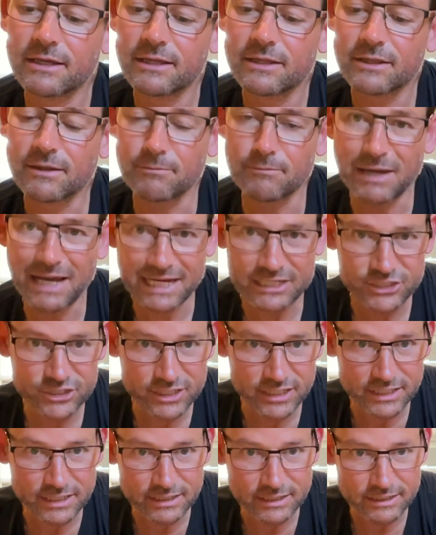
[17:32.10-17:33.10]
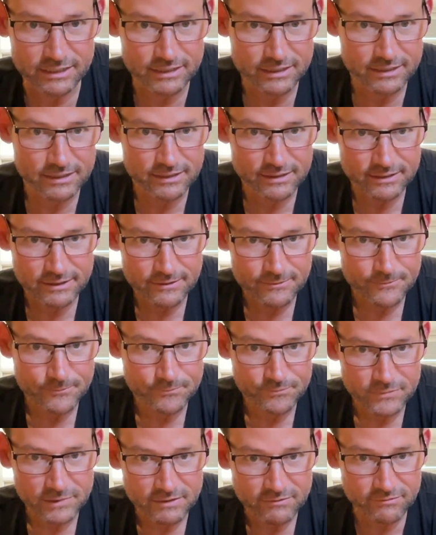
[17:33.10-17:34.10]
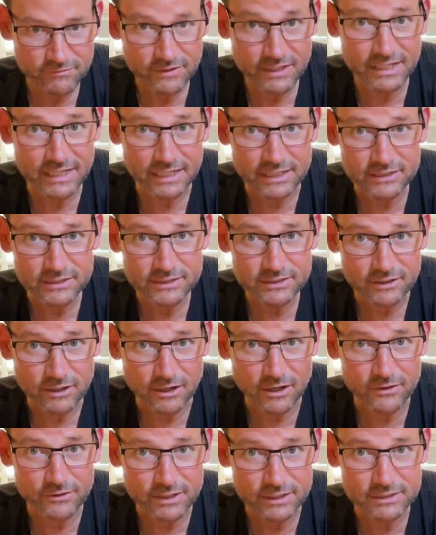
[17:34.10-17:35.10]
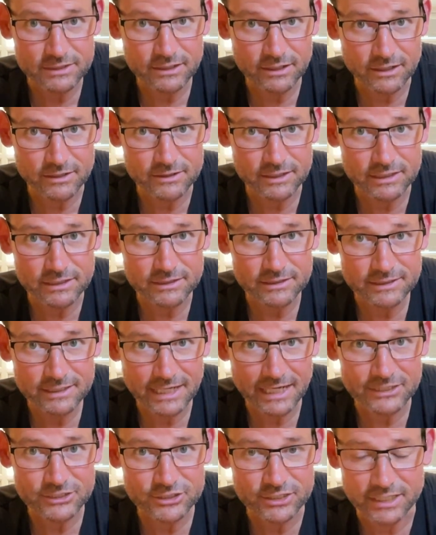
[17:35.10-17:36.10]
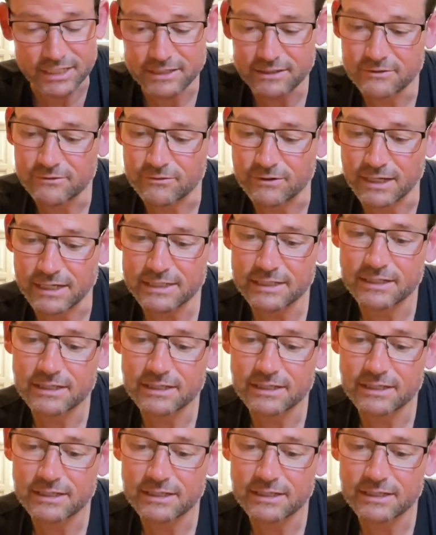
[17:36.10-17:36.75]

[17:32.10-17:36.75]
matching fittings on the tachi, right?